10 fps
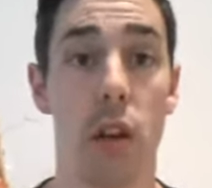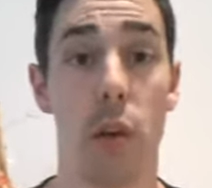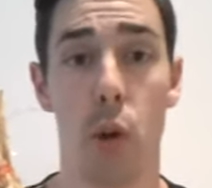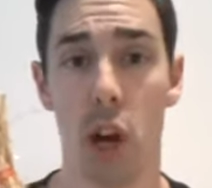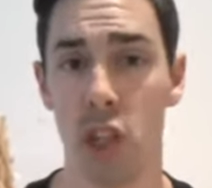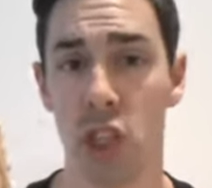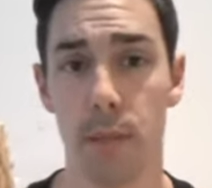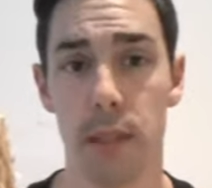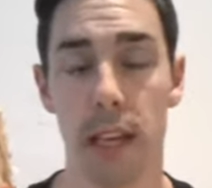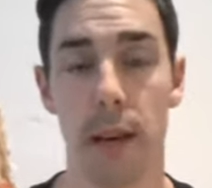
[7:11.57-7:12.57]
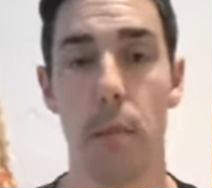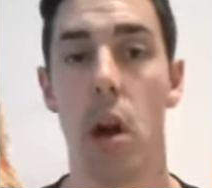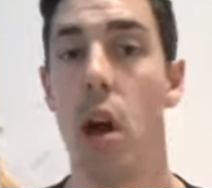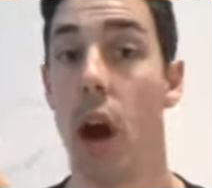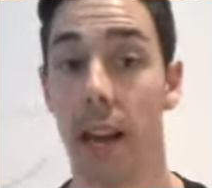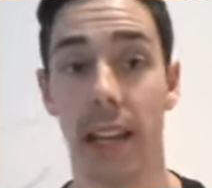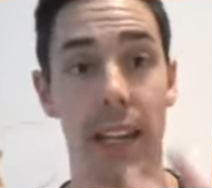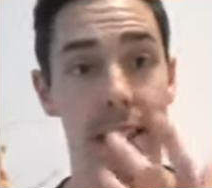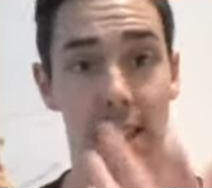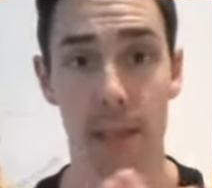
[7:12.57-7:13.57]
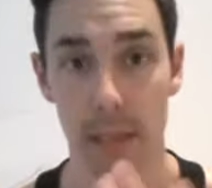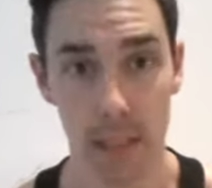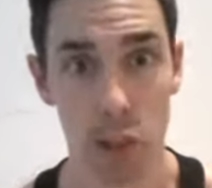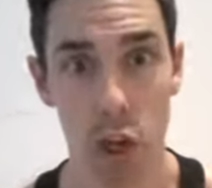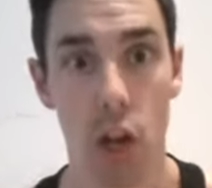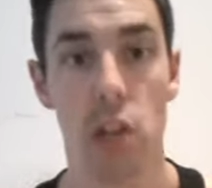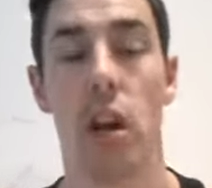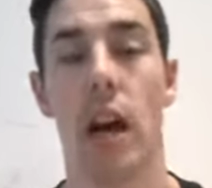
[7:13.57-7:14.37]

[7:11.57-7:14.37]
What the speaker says: I worshipped him, I kissed him as a god.